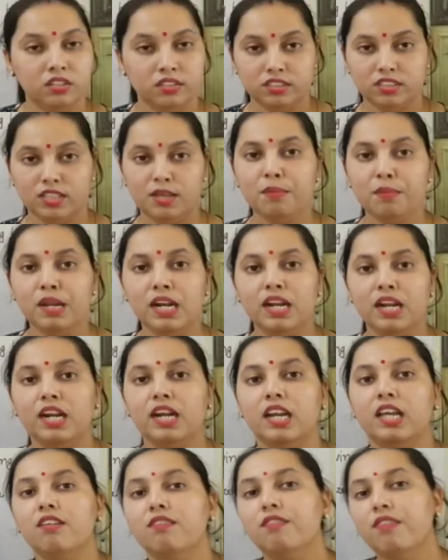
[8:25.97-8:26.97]

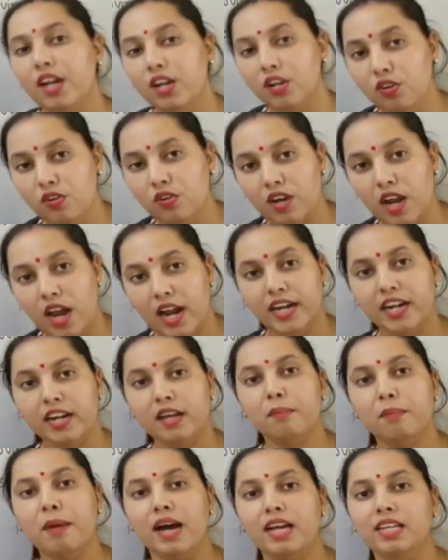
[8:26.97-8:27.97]
Similarly, when you ride
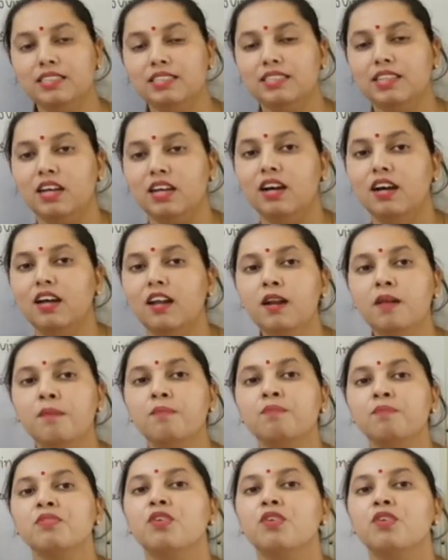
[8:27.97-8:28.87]
a bicycle,